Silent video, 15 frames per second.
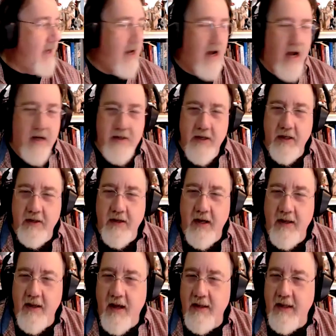Odd Duck.
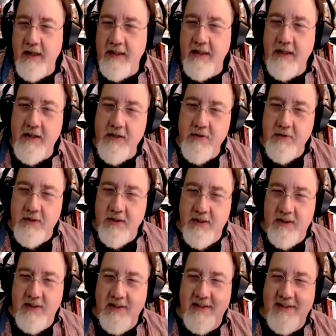I liked it because it was
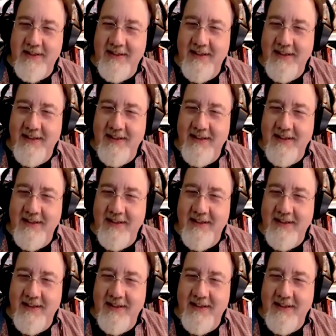just